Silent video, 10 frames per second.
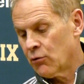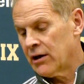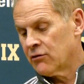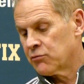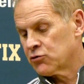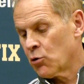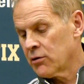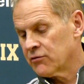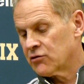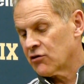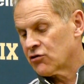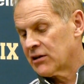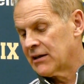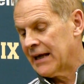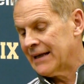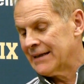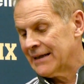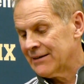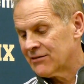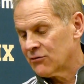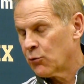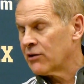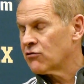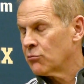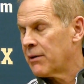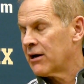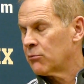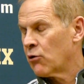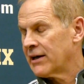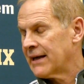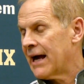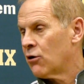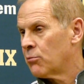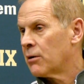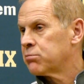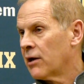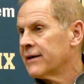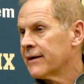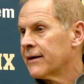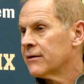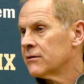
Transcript: he's sort of just getting his wits about him right now about playing again.